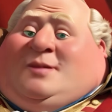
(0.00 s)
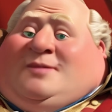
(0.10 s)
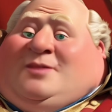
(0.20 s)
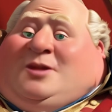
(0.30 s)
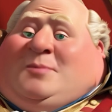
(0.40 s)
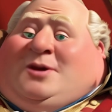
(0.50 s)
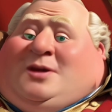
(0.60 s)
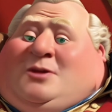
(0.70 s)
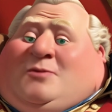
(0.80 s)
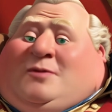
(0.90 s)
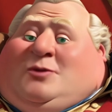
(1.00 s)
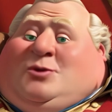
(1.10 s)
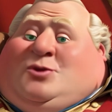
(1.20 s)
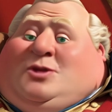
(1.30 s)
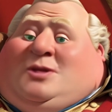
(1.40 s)
The American
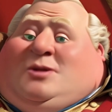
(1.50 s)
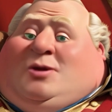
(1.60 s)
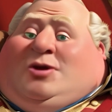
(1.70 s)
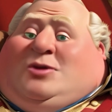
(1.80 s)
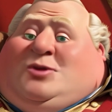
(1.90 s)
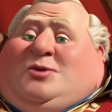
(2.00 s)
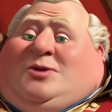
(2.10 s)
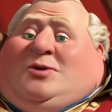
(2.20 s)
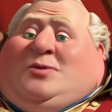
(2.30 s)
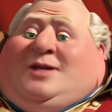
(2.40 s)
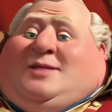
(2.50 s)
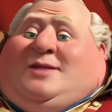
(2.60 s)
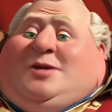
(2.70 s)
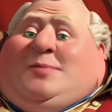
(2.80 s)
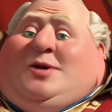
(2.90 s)
Revolution, also known as
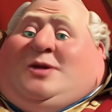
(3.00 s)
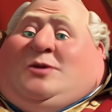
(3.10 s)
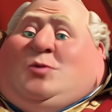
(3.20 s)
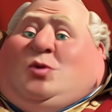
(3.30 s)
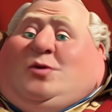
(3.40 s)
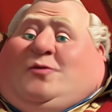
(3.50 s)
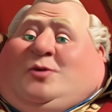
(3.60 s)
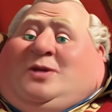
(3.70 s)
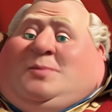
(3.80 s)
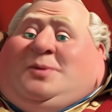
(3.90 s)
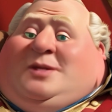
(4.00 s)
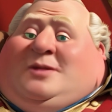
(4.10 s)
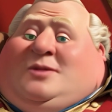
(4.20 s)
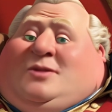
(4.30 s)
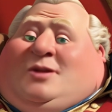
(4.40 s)
the American War for
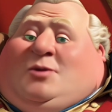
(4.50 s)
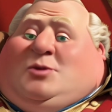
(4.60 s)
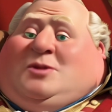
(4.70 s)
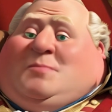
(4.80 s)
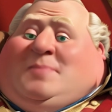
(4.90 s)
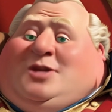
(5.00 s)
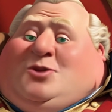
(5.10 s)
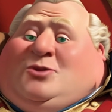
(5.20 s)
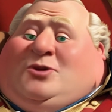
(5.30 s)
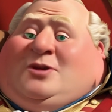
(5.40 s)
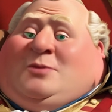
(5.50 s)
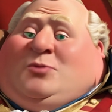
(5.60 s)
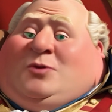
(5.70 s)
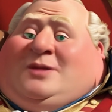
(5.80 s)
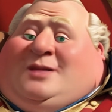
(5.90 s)
Independence, was a major turning
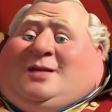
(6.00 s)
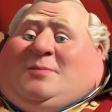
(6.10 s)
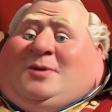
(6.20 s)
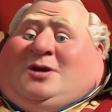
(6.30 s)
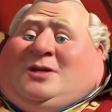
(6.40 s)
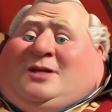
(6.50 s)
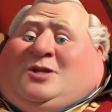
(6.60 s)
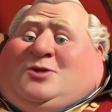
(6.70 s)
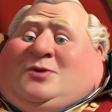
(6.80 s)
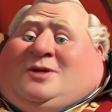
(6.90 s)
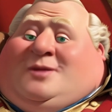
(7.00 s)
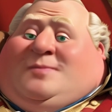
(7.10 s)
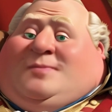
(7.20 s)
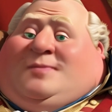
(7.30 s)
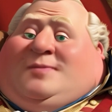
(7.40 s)
point in American history.
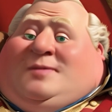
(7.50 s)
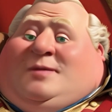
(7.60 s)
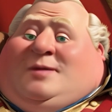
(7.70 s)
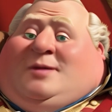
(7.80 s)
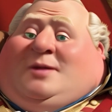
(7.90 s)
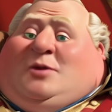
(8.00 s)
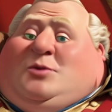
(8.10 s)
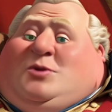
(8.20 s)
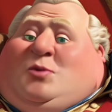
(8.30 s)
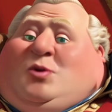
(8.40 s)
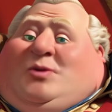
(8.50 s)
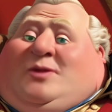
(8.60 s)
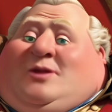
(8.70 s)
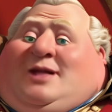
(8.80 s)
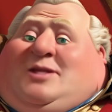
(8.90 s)
It was a war
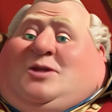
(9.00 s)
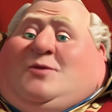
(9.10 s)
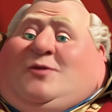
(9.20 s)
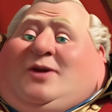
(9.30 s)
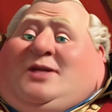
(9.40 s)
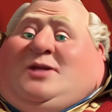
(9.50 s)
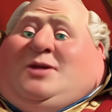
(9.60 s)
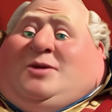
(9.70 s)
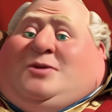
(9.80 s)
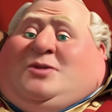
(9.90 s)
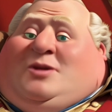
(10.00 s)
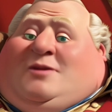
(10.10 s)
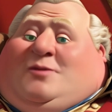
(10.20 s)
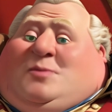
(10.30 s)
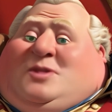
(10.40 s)
that lasted for 8 years,
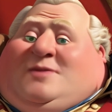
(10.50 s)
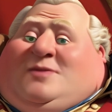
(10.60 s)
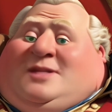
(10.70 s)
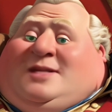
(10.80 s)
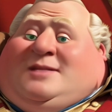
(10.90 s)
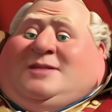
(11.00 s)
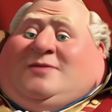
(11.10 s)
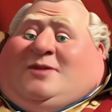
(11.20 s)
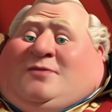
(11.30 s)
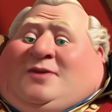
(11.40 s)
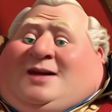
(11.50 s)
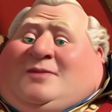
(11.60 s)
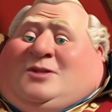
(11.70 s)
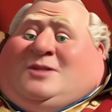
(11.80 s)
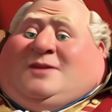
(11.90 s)
from
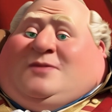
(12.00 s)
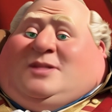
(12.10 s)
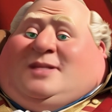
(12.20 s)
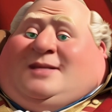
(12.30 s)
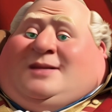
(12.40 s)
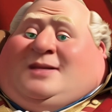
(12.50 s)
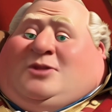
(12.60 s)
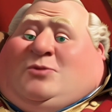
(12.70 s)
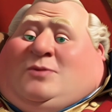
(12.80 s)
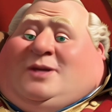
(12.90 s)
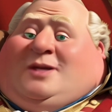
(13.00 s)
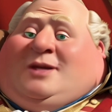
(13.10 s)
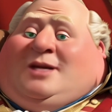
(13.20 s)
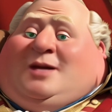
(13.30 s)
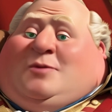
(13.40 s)
1775 to 1783,
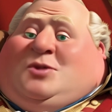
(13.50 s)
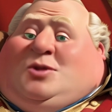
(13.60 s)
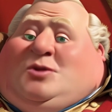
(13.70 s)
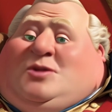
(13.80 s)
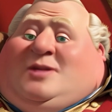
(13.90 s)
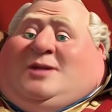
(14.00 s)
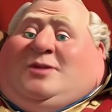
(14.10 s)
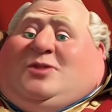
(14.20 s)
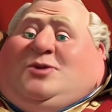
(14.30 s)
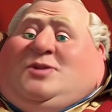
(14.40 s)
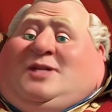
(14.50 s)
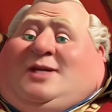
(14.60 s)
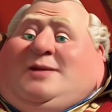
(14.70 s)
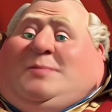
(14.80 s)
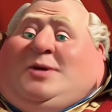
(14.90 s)
and resulted in the
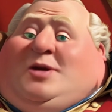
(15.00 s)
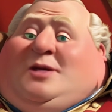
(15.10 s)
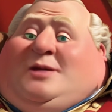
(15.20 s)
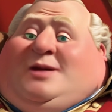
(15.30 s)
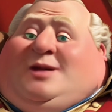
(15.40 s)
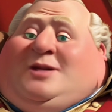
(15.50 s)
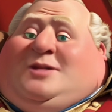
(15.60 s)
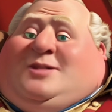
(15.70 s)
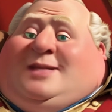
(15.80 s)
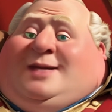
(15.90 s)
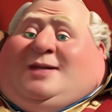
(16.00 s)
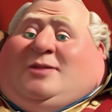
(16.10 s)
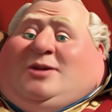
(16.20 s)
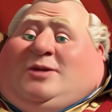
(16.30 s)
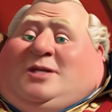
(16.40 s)
13 American colonies gaining
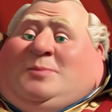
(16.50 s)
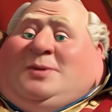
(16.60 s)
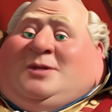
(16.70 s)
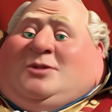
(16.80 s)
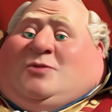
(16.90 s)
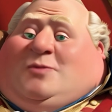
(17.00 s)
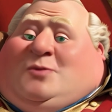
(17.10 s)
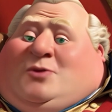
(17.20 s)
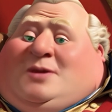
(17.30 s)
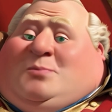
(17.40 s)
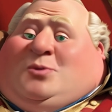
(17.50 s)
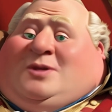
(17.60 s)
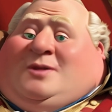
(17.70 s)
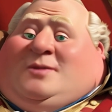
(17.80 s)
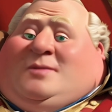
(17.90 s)
their independence from Great
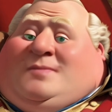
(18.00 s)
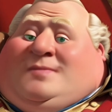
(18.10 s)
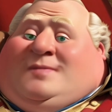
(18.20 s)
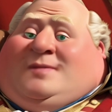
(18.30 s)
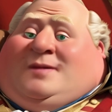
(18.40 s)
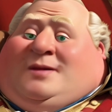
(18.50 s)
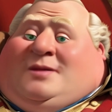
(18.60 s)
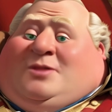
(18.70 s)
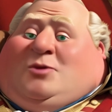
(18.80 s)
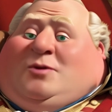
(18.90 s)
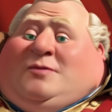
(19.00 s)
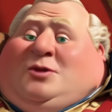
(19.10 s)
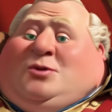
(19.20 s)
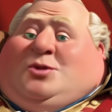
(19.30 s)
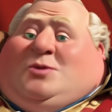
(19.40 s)
Britain. The
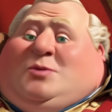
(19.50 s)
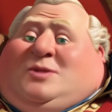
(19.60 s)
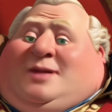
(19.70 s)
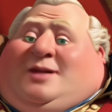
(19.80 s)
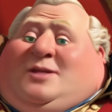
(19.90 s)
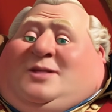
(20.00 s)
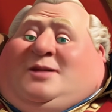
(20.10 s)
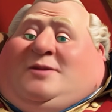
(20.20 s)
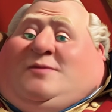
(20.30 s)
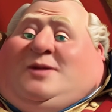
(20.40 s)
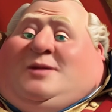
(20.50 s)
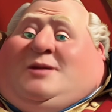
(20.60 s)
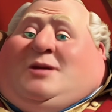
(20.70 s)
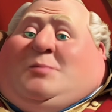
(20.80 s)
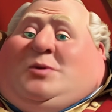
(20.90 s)
Revolution was not a sudden event,
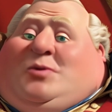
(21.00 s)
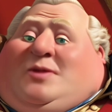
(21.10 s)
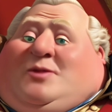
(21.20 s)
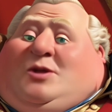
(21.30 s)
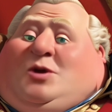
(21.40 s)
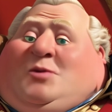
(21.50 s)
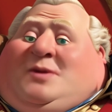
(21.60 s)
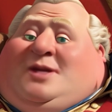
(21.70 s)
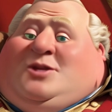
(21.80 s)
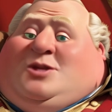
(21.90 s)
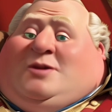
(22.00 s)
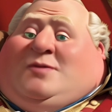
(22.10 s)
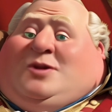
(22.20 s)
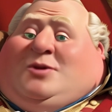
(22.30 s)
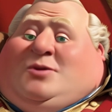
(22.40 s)
but rather the culmination
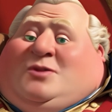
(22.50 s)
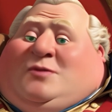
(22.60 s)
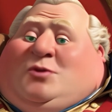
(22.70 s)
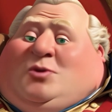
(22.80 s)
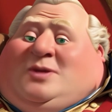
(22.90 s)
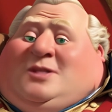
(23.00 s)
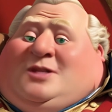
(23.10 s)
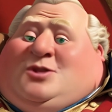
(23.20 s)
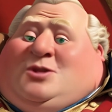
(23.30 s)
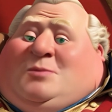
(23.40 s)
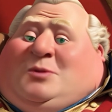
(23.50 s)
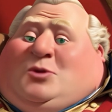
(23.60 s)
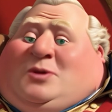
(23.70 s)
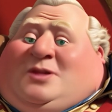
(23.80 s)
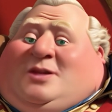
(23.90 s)
of years of growing tension
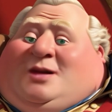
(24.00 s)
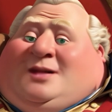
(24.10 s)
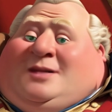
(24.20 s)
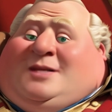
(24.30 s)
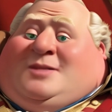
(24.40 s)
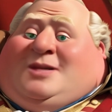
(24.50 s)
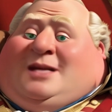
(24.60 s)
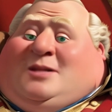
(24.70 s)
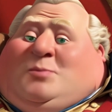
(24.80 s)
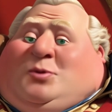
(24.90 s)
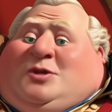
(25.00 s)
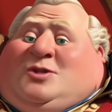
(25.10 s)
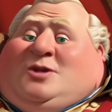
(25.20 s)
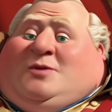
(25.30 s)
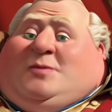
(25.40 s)
between the colonies and the
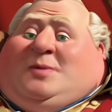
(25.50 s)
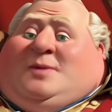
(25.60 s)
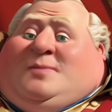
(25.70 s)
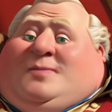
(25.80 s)
British government.